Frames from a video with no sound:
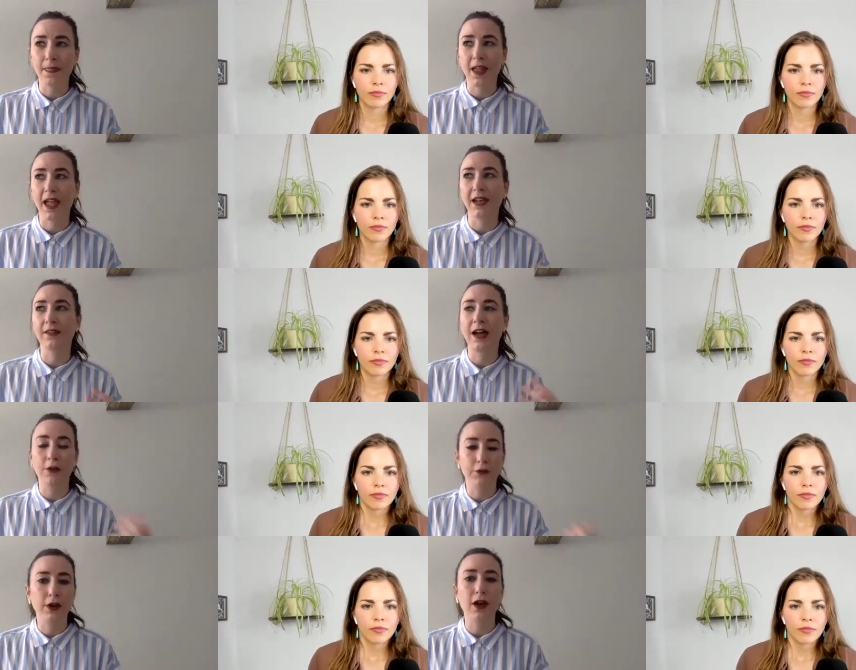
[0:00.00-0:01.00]
Speaker 1: allow
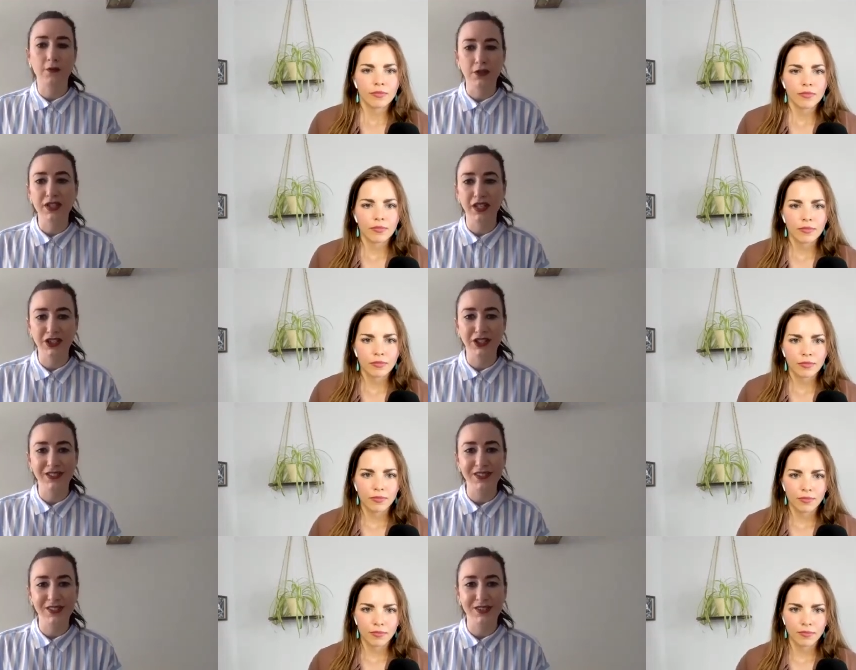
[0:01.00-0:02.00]
for a conversation
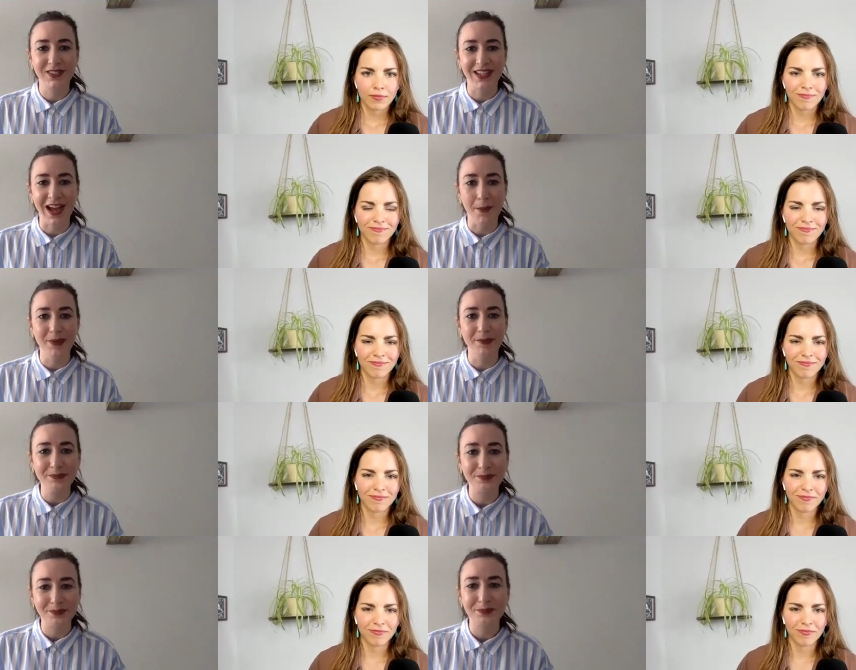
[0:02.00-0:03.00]
to happen.
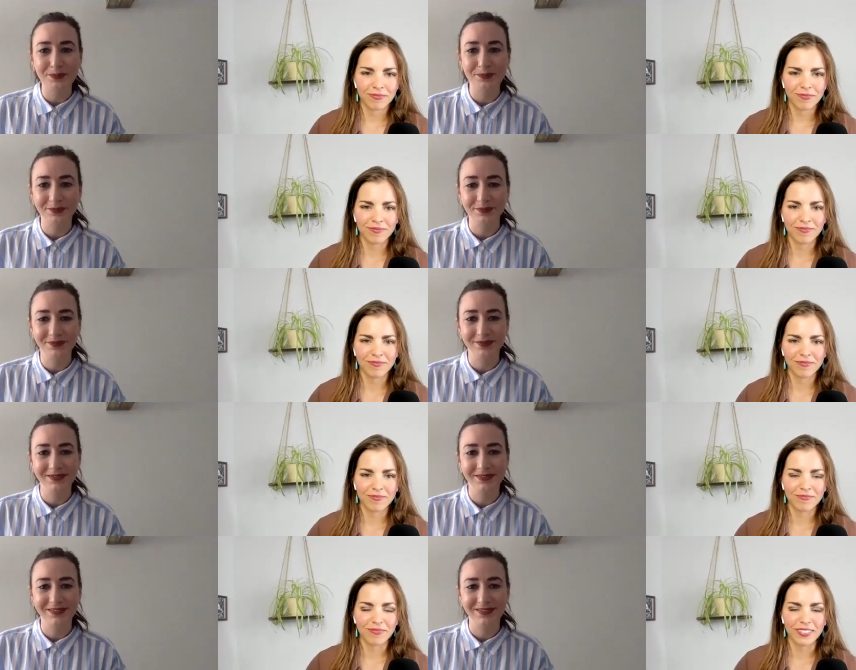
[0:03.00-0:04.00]

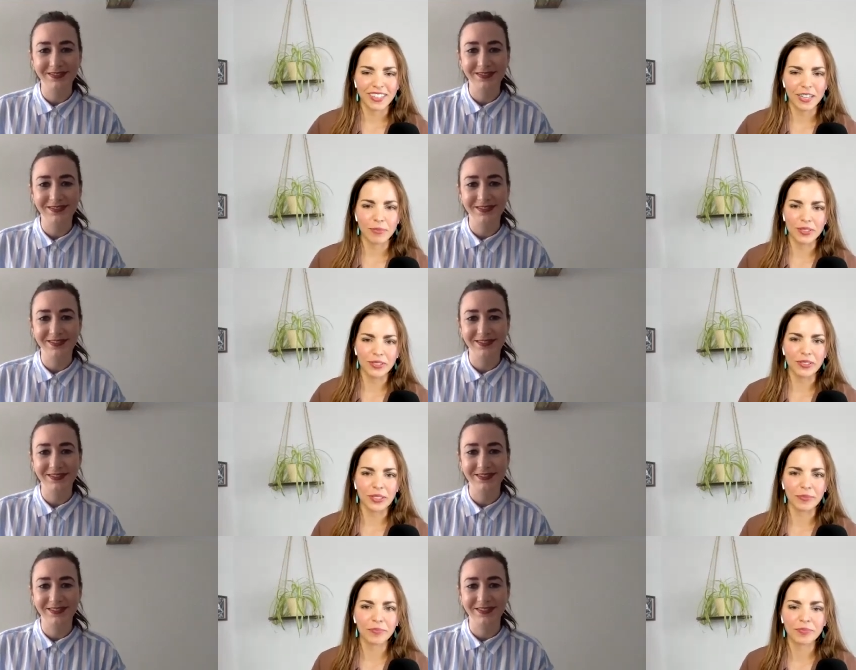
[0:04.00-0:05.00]

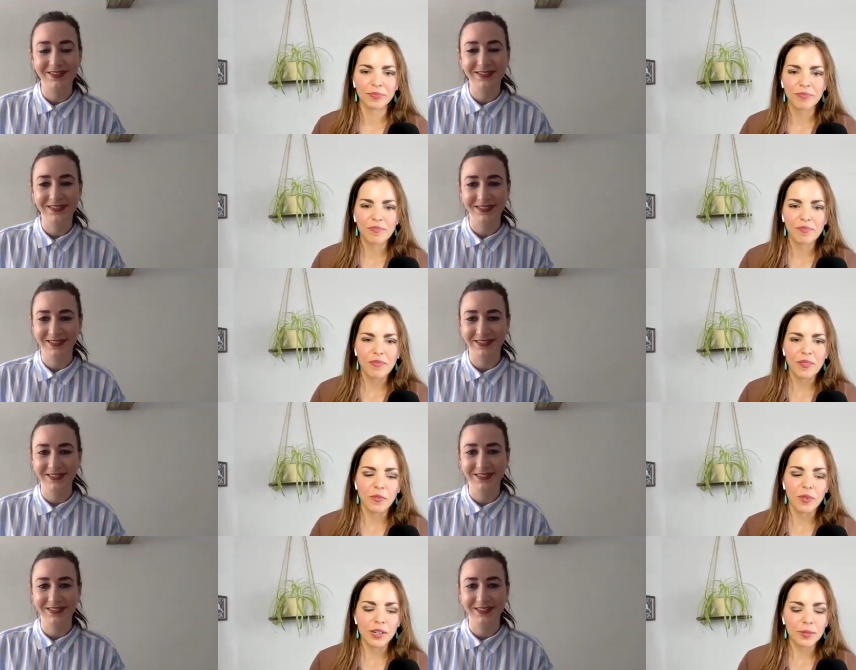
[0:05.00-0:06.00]
Speaker 2: Absolutely.
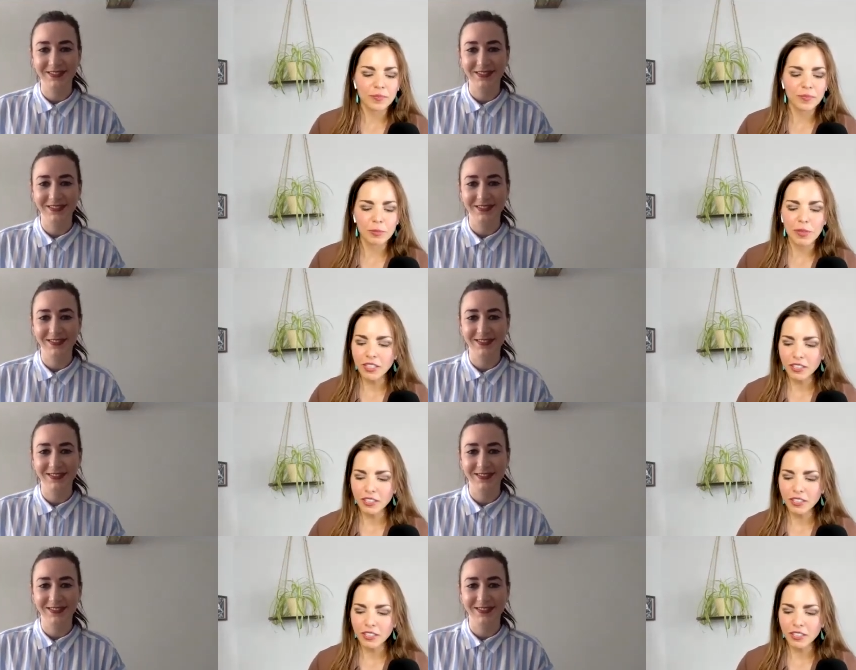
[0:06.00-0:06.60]
Well, speaking of